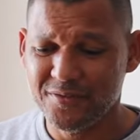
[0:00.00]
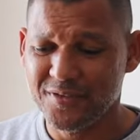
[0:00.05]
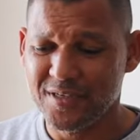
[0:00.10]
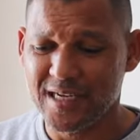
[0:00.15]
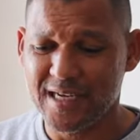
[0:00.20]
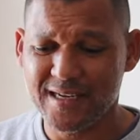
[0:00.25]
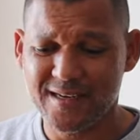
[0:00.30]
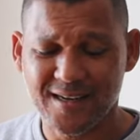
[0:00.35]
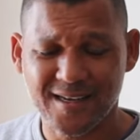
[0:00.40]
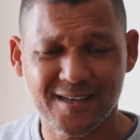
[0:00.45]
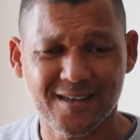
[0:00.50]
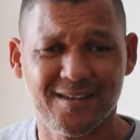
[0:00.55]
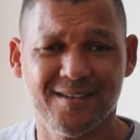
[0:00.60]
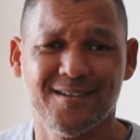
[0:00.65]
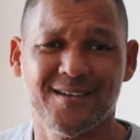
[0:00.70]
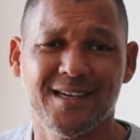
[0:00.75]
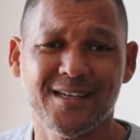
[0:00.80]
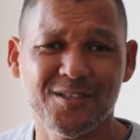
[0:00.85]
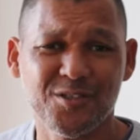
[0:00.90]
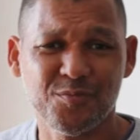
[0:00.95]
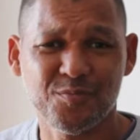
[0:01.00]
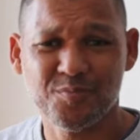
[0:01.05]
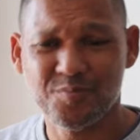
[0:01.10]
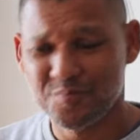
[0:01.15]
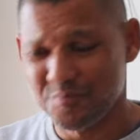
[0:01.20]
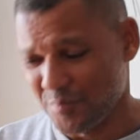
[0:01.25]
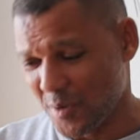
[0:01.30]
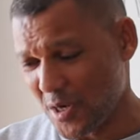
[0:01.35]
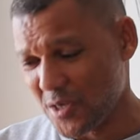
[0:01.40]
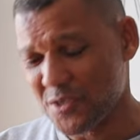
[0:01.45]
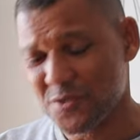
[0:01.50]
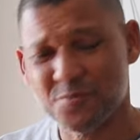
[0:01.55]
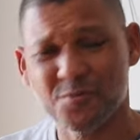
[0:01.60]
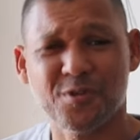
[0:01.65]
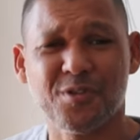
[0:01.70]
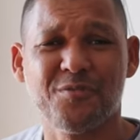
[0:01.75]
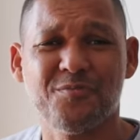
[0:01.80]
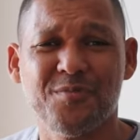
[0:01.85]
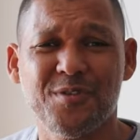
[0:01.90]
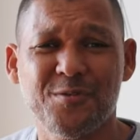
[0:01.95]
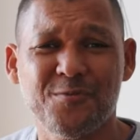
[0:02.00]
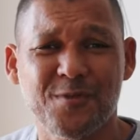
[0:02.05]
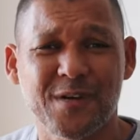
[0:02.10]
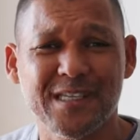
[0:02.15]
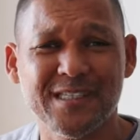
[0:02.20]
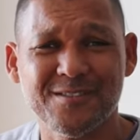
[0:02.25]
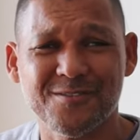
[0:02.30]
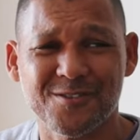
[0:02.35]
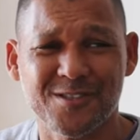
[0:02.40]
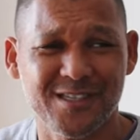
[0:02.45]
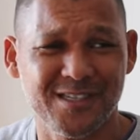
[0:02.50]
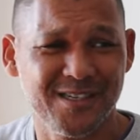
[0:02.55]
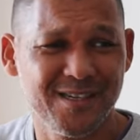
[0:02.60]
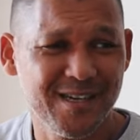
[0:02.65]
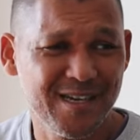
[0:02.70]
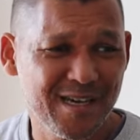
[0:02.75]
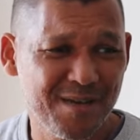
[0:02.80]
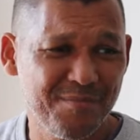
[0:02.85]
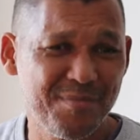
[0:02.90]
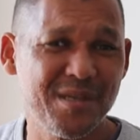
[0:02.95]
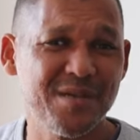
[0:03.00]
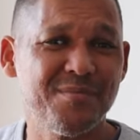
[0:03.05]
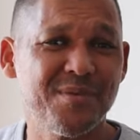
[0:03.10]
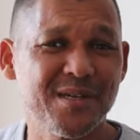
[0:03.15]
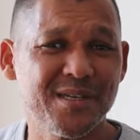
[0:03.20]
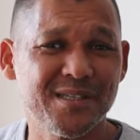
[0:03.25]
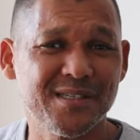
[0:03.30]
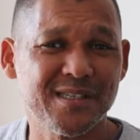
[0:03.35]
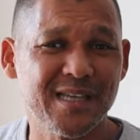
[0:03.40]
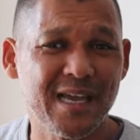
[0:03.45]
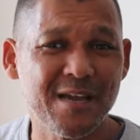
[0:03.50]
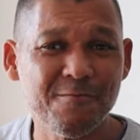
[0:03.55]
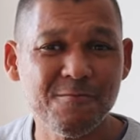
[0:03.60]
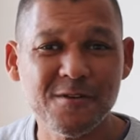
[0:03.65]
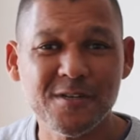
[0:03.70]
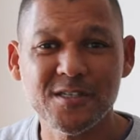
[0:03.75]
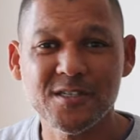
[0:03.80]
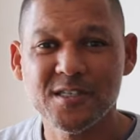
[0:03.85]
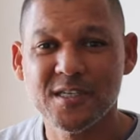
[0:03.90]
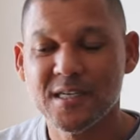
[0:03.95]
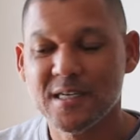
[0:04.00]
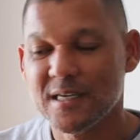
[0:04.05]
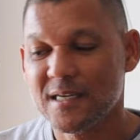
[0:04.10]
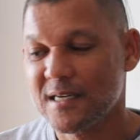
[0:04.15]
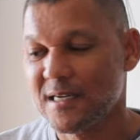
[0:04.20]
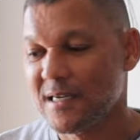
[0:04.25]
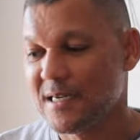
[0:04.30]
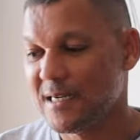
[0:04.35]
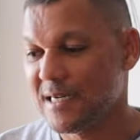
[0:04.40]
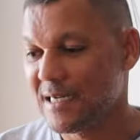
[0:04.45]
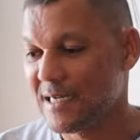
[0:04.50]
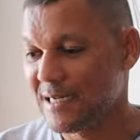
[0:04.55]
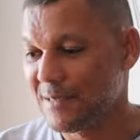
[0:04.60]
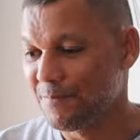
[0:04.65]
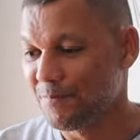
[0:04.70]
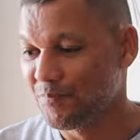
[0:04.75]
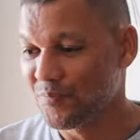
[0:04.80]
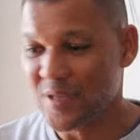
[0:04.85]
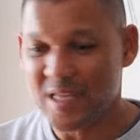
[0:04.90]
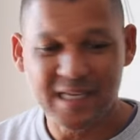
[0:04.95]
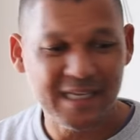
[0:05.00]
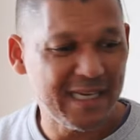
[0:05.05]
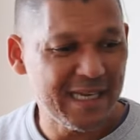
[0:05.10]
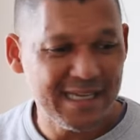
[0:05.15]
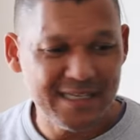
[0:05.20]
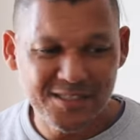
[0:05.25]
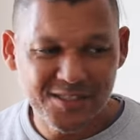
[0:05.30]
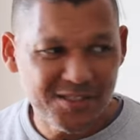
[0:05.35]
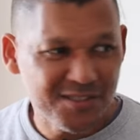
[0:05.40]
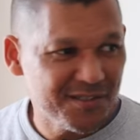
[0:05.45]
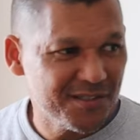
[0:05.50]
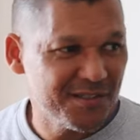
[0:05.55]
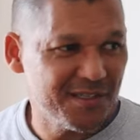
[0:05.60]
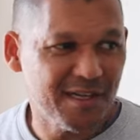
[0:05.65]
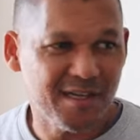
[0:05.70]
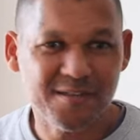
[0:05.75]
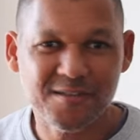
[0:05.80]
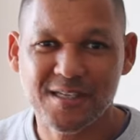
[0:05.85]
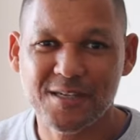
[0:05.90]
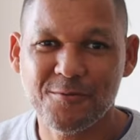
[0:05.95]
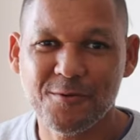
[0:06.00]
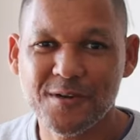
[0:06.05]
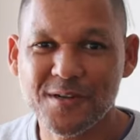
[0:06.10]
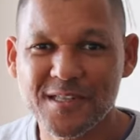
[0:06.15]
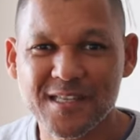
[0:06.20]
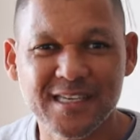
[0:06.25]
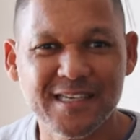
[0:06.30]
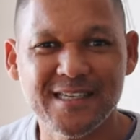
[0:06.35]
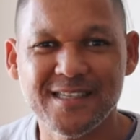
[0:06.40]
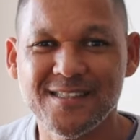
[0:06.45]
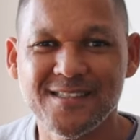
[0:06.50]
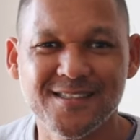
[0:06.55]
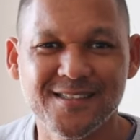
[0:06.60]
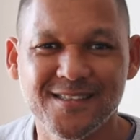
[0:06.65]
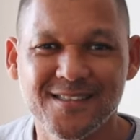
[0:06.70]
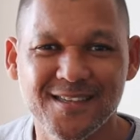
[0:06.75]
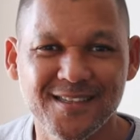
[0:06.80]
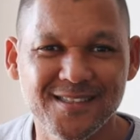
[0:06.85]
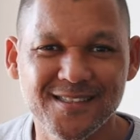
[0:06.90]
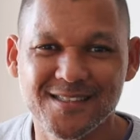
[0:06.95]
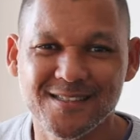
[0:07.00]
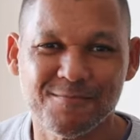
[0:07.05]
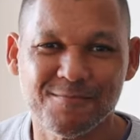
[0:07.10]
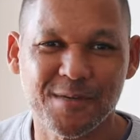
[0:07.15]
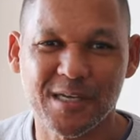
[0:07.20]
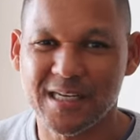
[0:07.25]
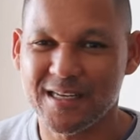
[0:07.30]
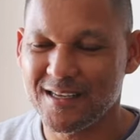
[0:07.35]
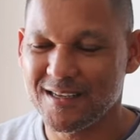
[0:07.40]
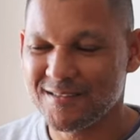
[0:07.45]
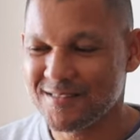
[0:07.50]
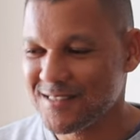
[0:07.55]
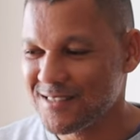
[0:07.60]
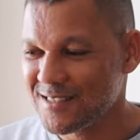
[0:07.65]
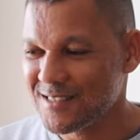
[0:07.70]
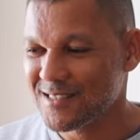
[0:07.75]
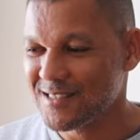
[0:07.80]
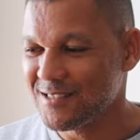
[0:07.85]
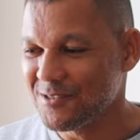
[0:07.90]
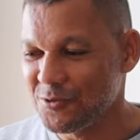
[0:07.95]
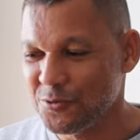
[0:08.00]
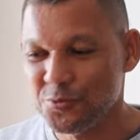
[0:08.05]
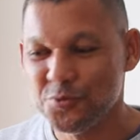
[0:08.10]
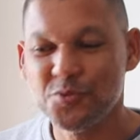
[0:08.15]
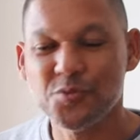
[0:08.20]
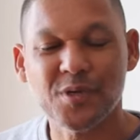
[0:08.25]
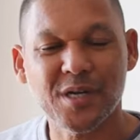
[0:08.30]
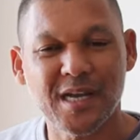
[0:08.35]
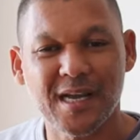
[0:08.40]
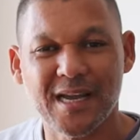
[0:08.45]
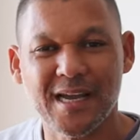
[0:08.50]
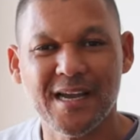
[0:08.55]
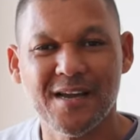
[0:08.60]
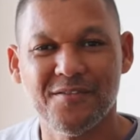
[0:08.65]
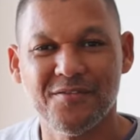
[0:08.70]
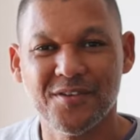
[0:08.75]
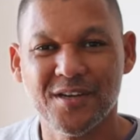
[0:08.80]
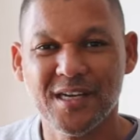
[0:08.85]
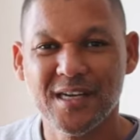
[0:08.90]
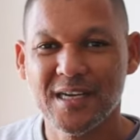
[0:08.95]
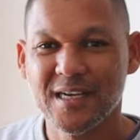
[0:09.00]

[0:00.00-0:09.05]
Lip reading: even had like a lunch box with me once with a peanut butter sandwich. Again, just I take one of the kids' things, man. I just use what I have.